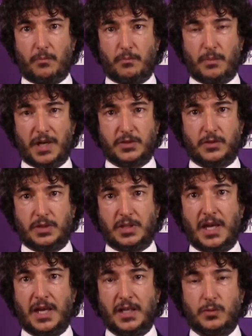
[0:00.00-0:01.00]
matter at
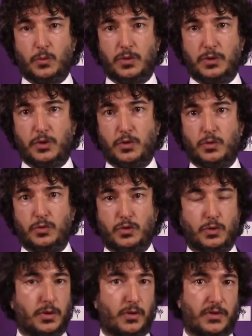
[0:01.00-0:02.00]
hand will do
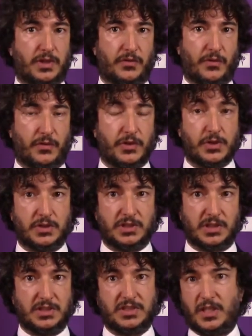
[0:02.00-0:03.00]
to innovative
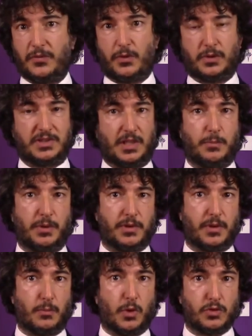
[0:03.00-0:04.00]
efficiencies, say for example
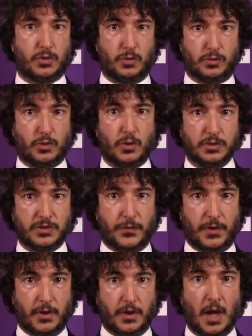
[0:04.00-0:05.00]
in the merger control
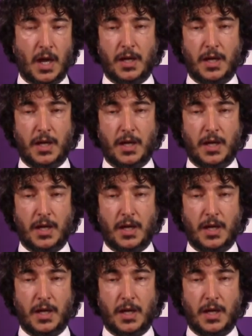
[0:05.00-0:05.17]
sphere,